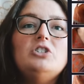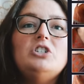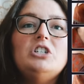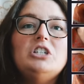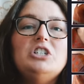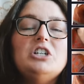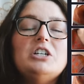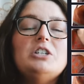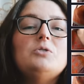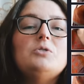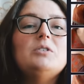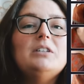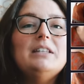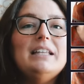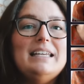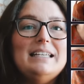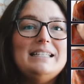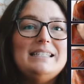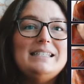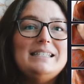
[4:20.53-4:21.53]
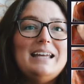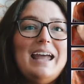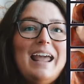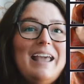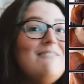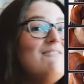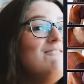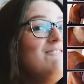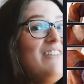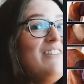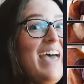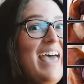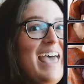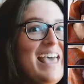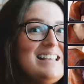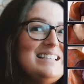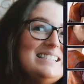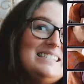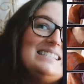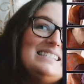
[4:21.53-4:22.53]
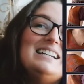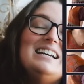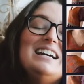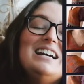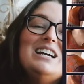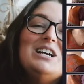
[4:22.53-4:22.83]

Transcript: She just released a vest.